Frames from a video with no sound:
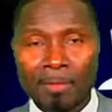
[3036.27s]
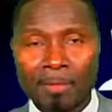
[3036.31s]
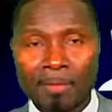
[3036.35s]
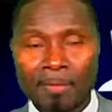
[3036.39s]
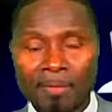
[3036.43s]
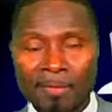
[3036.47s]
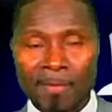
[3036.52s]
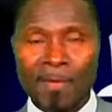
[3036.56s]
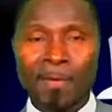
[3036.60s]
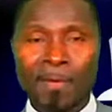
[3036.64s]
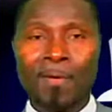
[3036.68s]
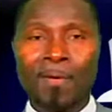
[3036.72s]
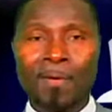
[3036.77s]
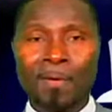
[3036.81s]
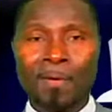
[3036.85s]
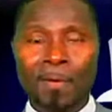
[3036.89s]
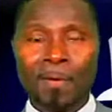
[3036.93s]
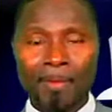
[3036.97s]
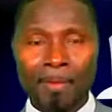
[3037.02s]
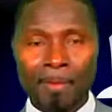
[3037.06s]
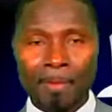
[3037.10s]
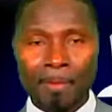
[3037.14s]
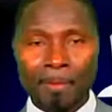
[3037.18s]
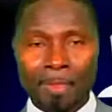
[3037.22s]
for
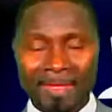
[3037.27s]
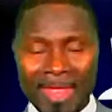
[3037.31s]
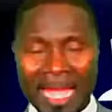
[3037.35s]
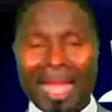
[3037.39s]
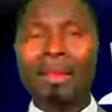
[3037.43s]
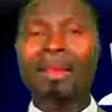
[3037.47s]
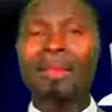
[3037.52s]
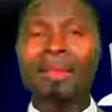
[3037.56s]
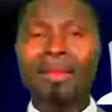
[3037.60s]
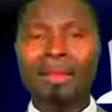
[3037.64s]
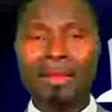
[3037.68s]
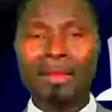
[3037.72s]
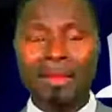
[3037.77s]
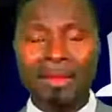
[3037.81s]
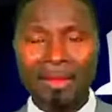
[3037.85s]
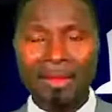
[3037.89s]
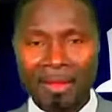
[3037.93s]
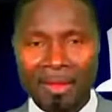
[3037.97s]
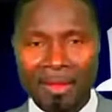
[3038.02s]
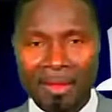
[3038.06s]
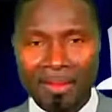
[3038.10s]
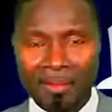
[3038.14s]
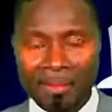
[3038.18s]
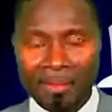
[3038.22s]

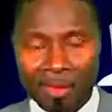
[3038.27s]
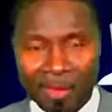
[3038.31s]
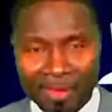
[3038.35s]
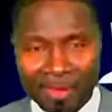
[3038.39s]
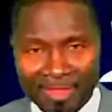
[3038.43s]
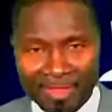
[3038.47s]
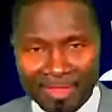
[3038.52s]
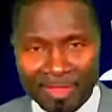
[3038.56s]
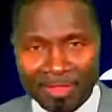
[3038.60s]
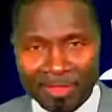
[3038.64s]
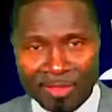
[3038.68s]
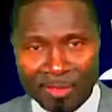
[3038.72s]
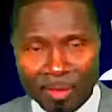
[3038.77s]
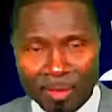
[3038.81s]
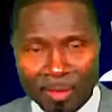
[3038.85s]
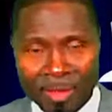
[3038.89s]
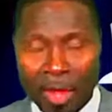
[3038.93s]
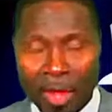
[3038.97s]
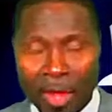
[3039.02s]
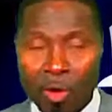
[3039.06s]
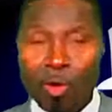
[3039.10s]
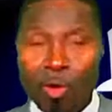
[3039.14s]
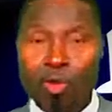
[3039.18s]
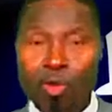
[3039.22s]
non-molestation
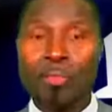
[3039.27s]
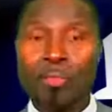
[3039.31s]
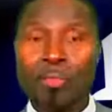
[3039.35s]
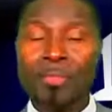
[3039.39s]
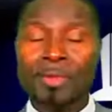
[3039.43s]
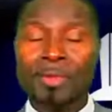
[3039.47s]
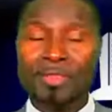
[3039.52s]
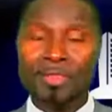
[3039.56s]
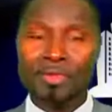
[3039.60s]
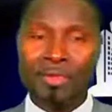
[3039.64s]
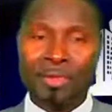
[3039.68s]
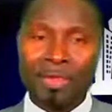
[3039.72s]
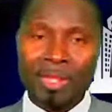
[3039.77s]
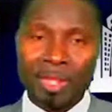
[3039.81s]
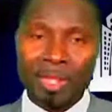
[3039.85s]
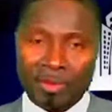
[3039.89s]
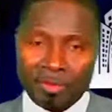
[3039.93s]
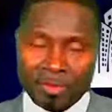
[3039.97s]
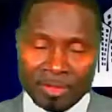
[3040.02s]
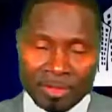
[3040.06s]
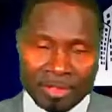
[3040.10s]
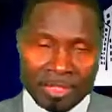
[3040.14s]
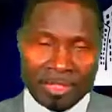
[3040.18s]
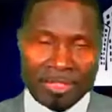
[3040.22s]
order or occupation order
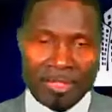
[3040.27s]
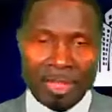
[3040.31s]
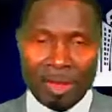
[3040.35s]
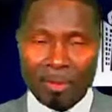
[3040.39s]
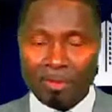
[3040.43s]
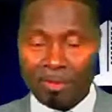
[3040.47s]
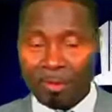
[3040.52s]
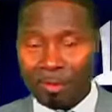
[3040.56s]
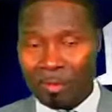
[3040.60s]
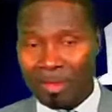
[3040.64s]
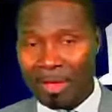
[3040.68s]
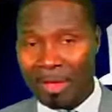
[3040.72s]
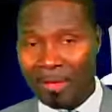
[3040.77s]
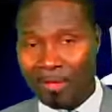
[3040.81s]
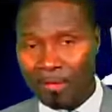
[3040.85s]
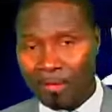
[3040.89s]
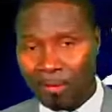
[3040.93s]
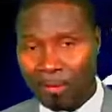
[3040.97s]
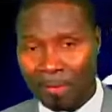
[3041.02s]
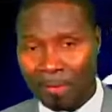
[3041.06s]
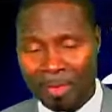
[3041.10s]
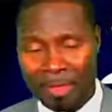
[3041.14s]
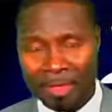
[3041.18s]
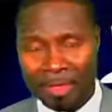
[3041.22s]
to take the abuser
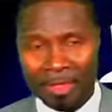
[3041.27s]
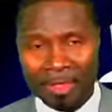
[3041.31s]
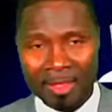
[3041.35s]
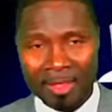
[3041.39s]
from.